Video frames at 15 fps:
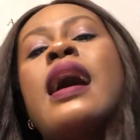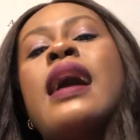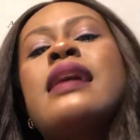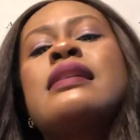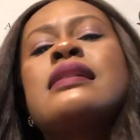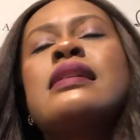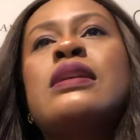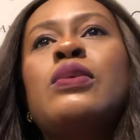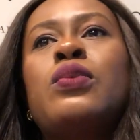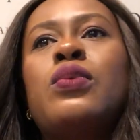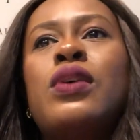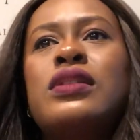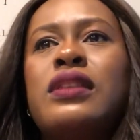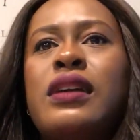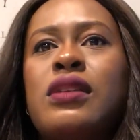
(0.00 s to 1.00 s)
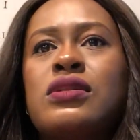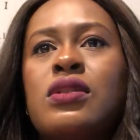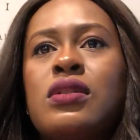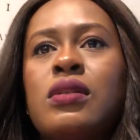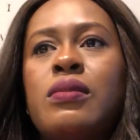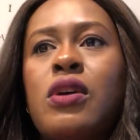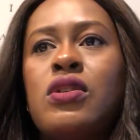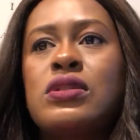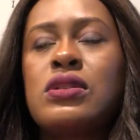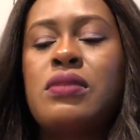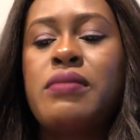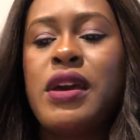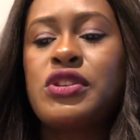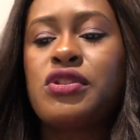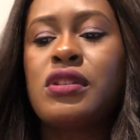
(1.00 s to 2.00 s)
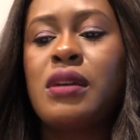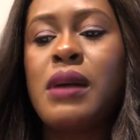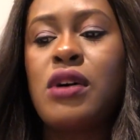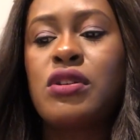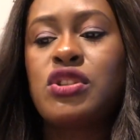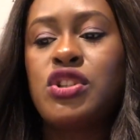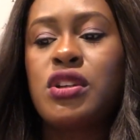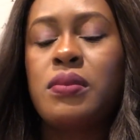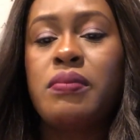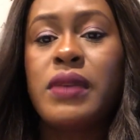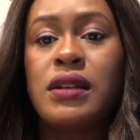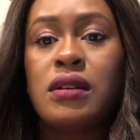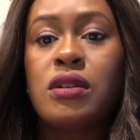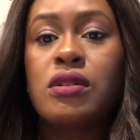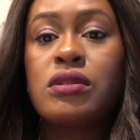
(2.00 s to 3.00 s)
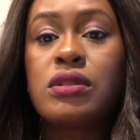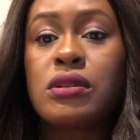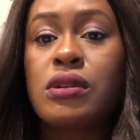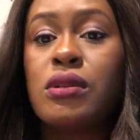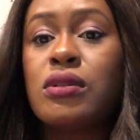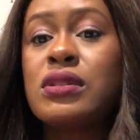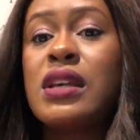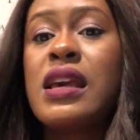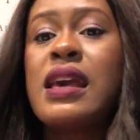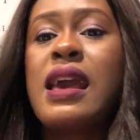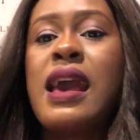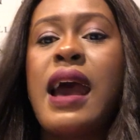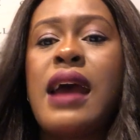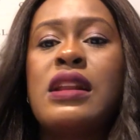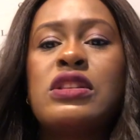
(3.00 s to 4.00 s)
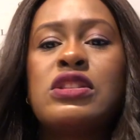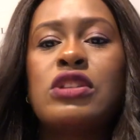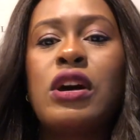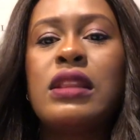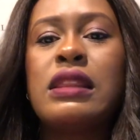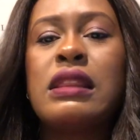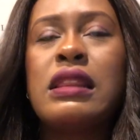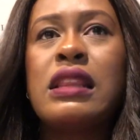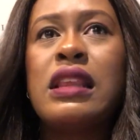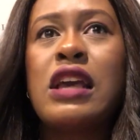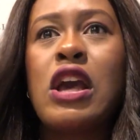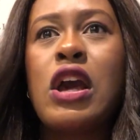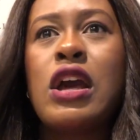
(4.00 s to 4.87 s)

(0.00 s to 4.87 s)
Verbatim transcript: And one thing I was going to also mention about cheap medical schools, and it's not